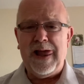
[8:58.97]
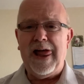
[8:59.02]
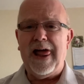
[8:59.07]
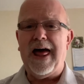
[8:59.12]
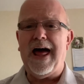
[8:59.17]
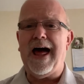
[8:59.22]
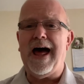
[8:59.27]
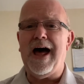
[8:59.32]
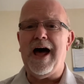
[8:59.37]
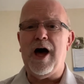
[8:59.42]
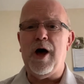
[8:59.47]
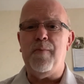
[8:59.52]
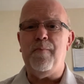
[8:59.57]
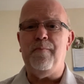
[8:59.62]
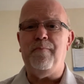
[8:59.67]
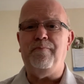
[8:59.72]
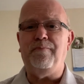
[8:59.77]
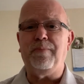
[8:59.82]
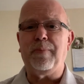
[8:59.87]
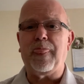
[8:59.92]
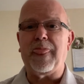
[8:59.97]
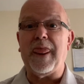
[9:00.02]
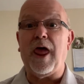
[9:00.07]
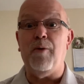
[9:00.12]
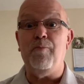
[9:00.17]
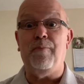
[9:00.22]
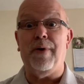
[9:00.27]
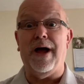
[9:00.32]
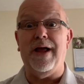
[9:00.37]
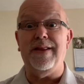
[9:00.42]

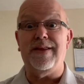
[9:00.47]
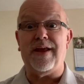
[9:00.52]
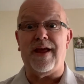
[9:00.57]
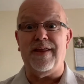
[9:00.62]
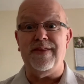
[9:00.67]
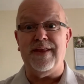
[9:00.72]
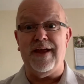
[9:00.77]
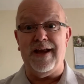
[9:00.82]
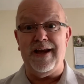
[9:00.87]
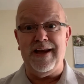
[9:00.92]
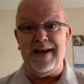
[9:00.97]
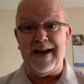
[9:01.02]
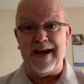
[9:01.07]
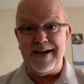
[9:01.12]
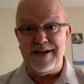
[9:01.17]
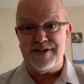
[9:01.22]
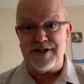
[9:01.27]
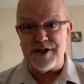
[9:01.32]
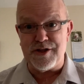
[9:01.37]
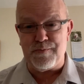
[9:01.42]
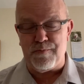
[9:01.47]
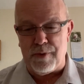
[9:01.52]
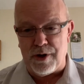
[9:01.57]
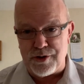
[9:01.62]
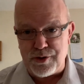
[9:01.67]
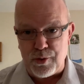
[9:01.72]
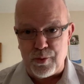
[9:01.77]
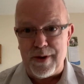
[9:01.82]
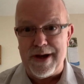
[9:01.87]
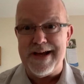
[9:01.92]
But the latest
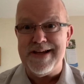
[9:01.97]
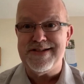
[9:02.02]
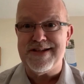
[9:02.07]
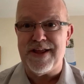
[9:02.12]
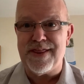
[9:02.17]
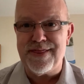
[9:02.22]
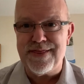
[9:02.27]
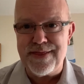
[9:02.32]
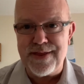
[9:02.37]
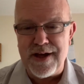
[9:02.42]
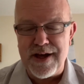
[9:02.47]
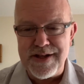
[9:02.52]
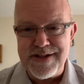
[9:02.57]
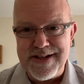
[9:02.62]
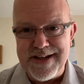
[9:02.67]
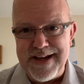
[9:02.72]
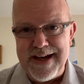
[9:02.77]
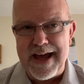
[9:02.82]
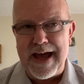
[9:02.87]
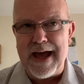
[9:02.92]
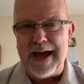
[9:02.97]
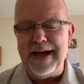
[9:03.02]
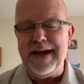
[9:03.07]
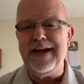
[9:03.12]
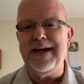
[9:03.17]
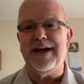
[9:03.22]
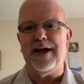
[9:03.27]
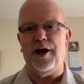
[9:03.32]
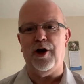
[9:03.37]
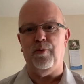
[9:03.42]
model is a
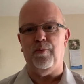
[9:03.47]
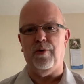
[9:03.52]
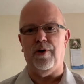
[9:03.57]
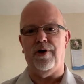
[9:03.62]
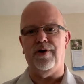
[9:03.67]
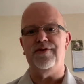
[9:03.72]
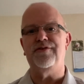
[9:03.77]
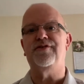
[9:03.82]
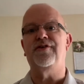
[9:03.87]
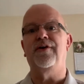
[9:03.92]
38 kilowatt